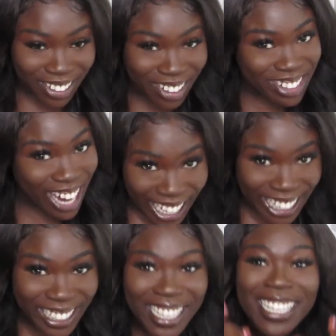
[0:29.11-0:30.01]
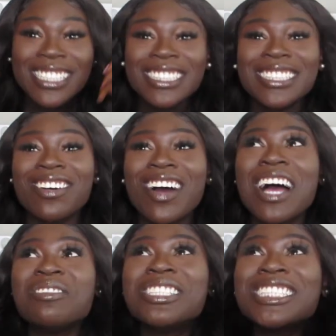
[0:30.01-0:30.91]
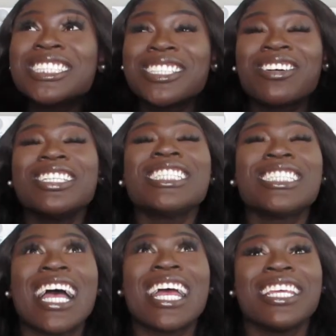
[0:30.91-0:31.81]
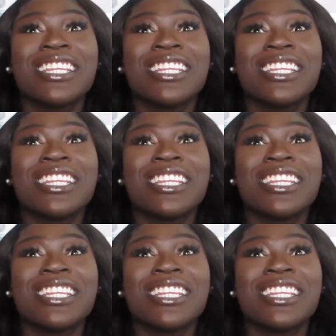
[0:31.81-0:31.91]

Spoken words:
Alright, so I'm just so excited.